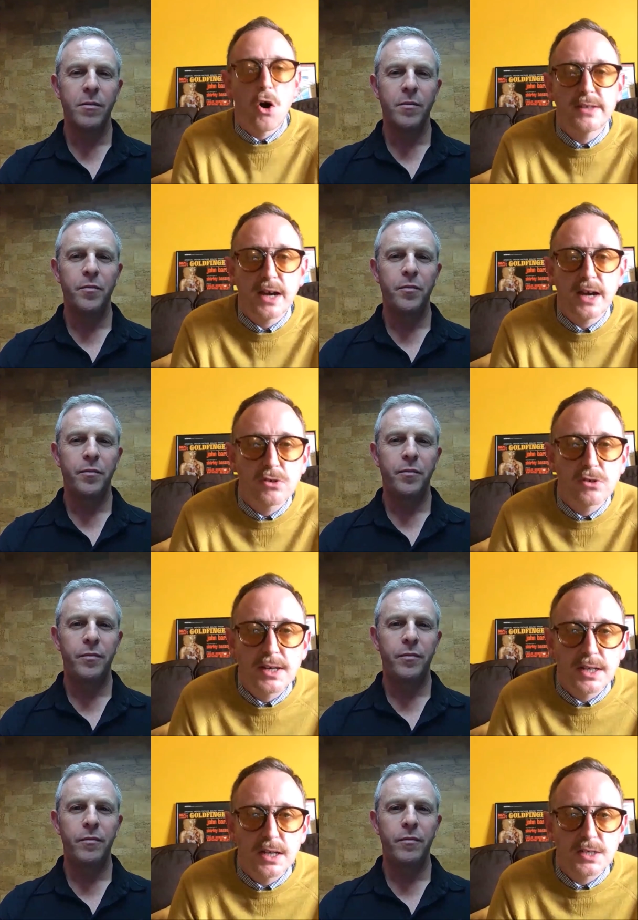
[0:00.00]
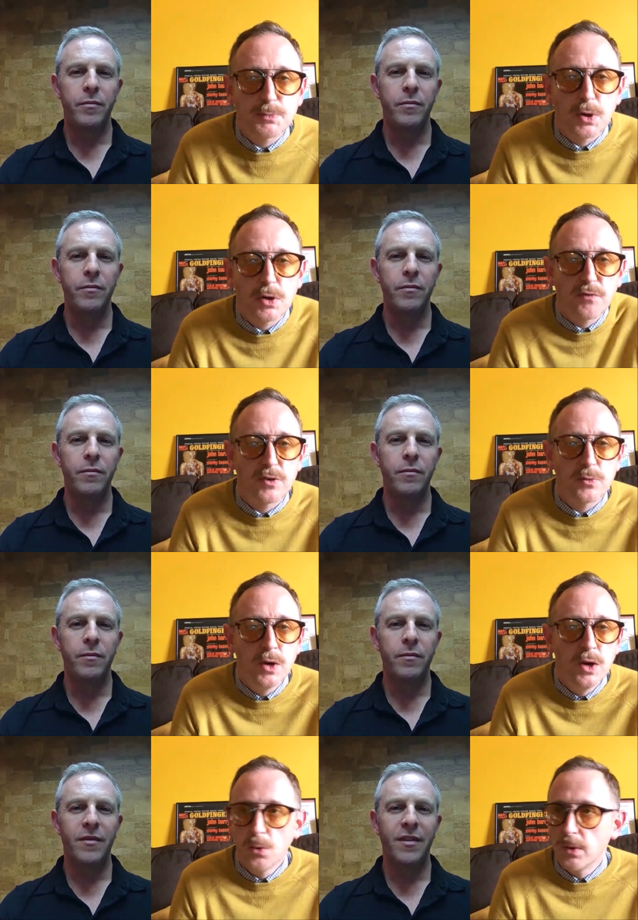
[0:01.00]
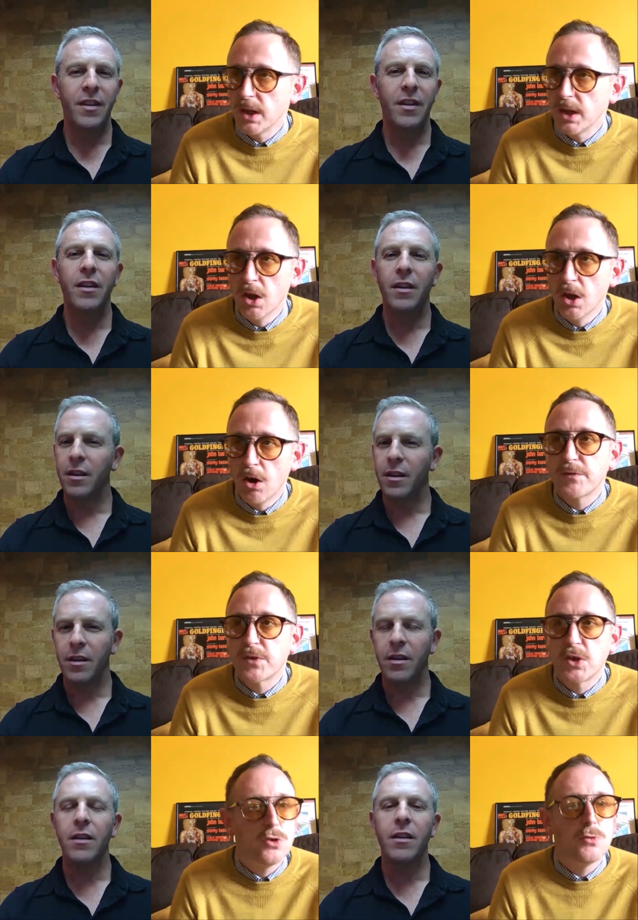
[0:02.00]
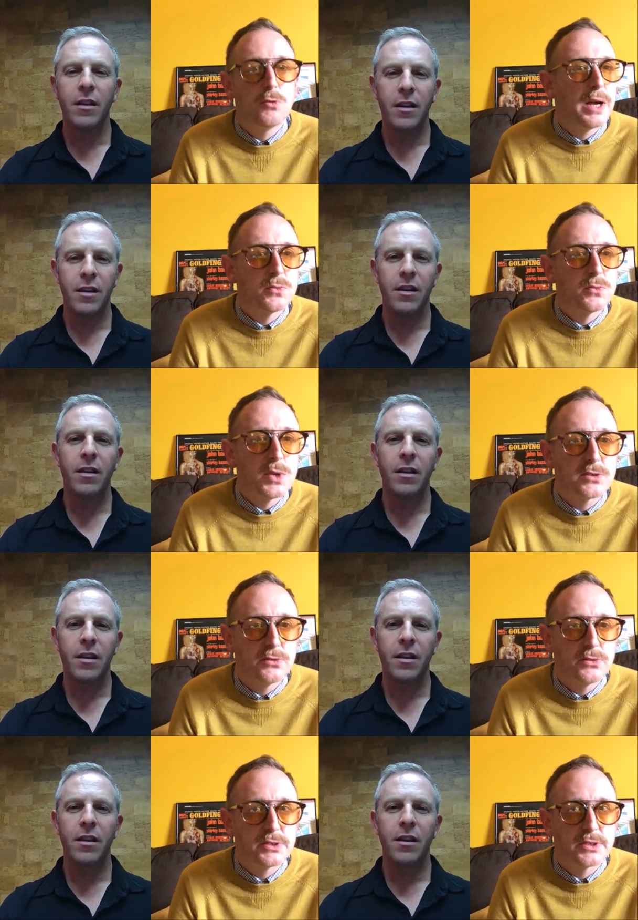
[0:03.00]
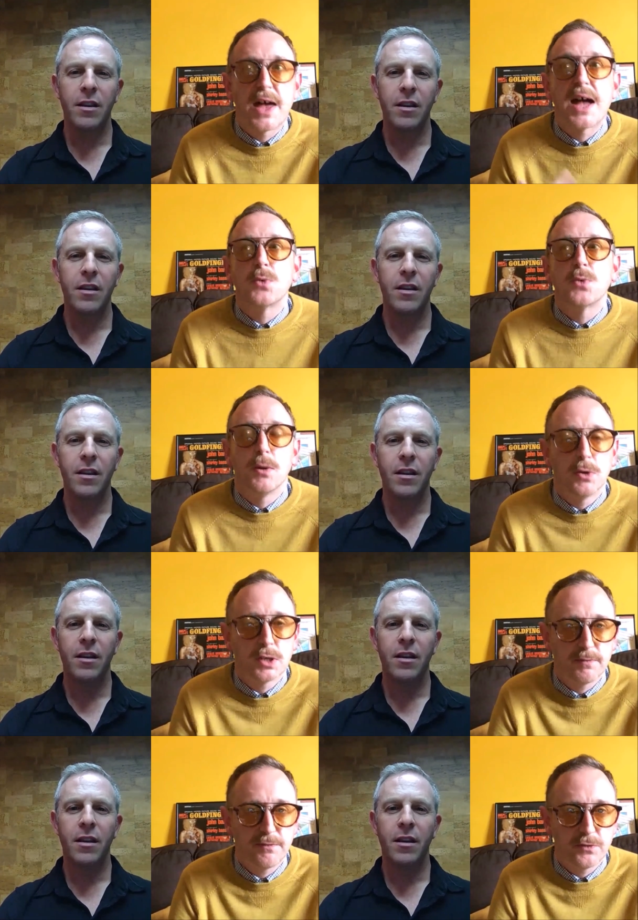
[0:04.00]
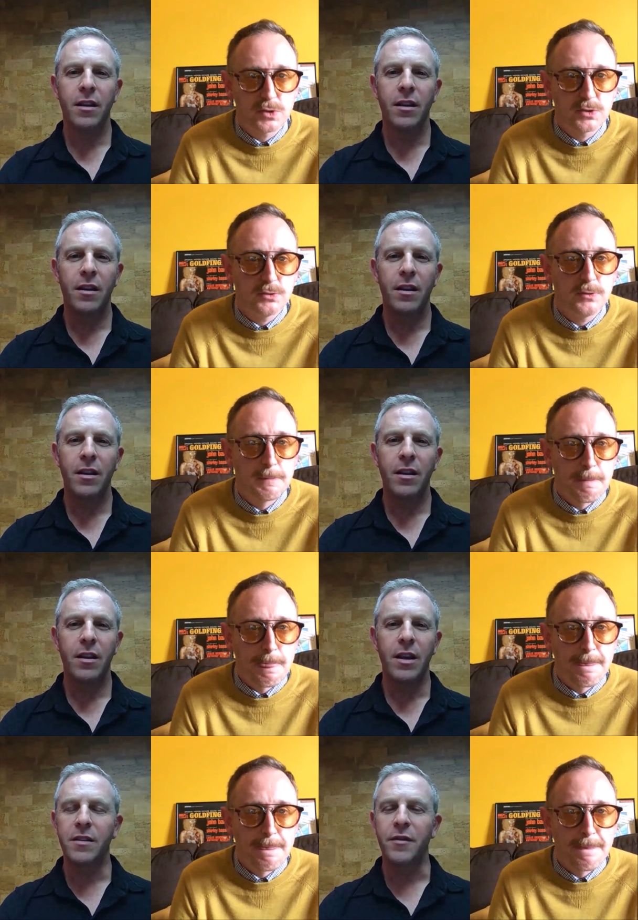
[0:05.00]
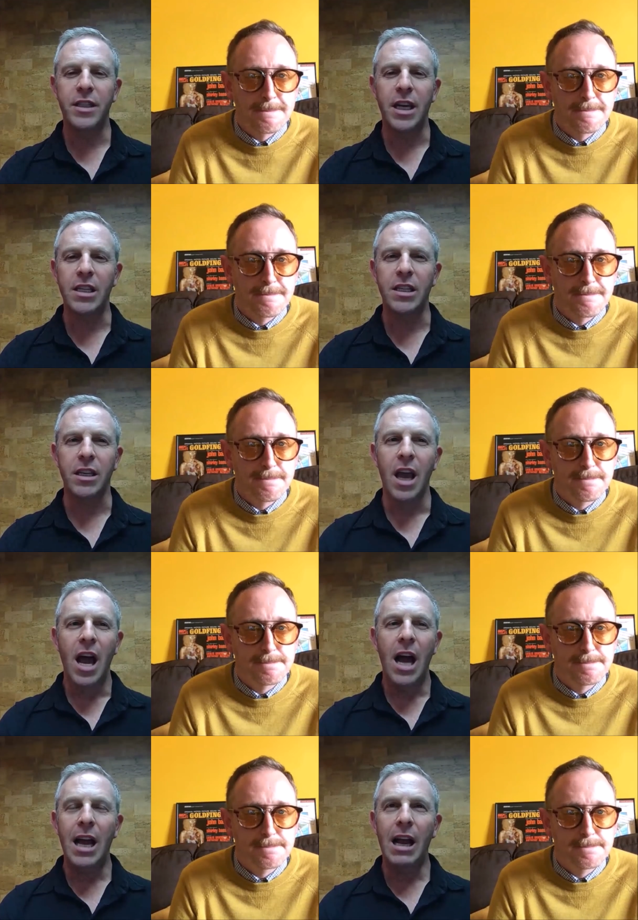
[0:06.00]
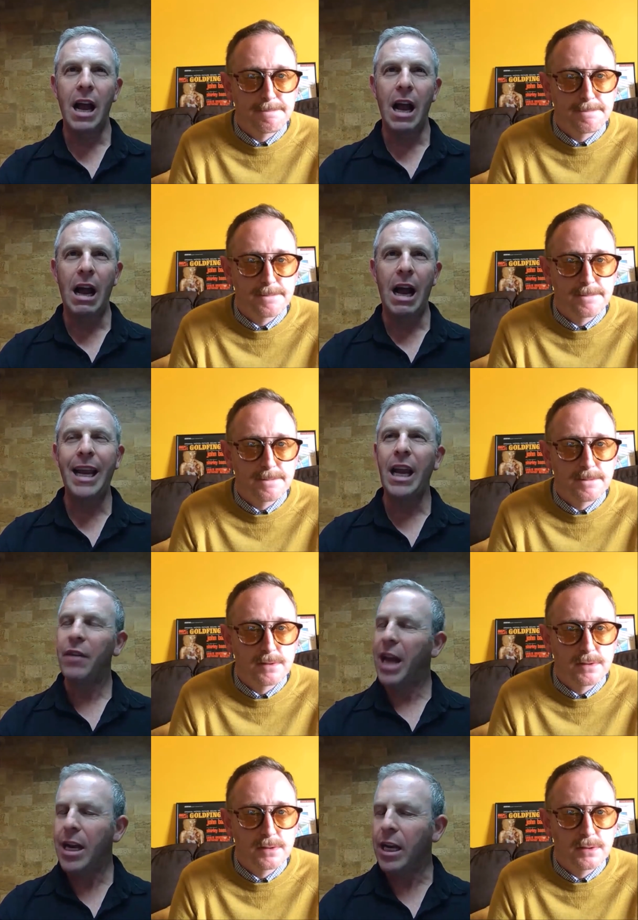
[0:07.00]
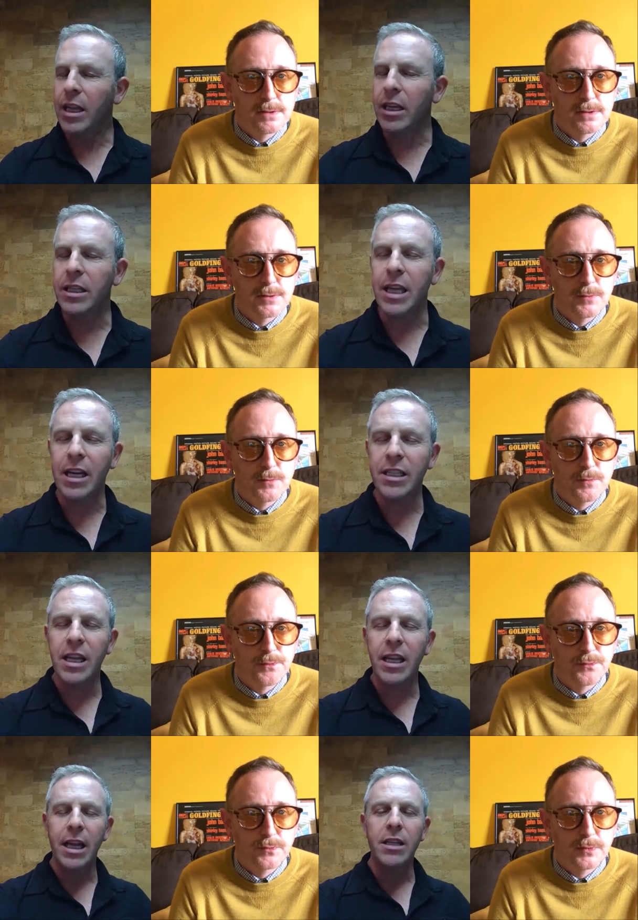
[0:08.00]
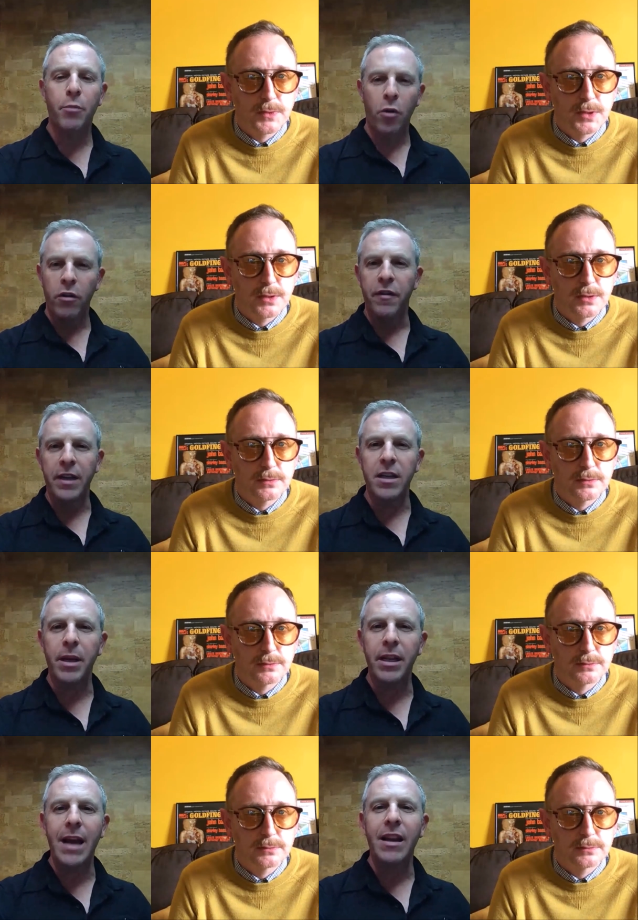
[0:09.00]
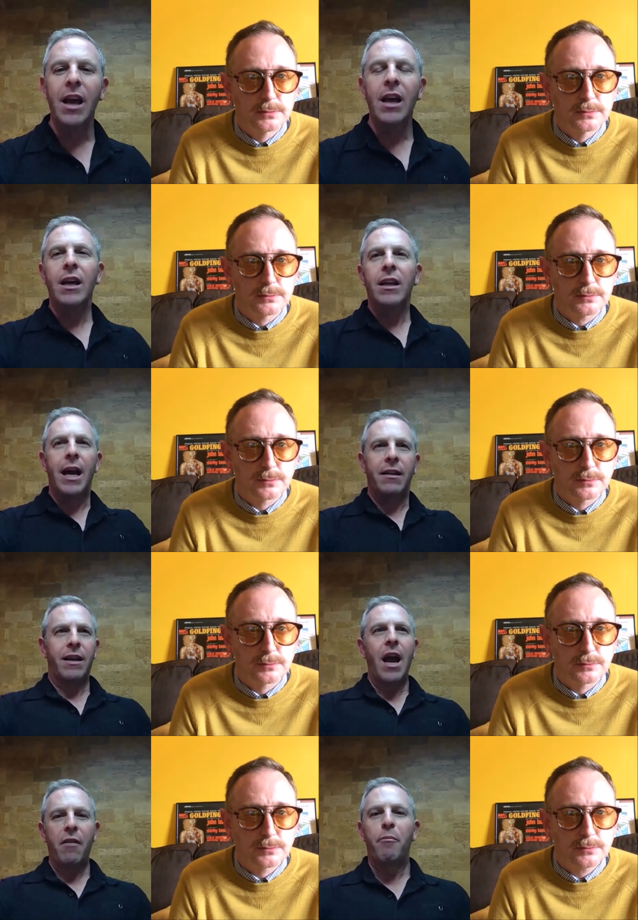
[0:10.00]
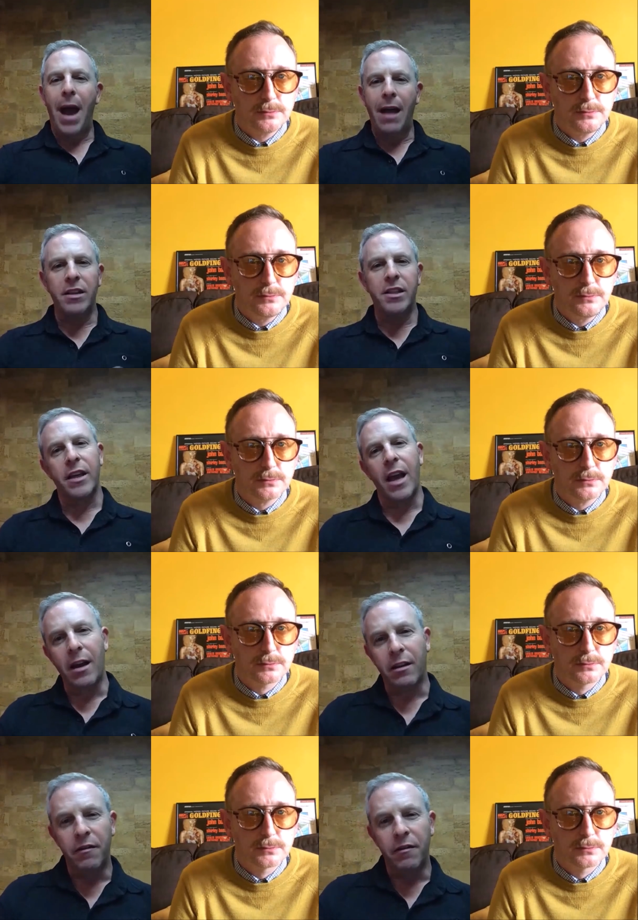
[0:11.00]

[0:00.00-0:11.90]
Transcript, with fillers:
Speaker 1: to honour Daniel Craig's last Bond film with a lot of cute bells and whistles. So that's what I'm looking forward to.
Speaker 2: That's fantastic. I, I can't even add anything to that because I think that's perfect. I mean, that that kind of balancing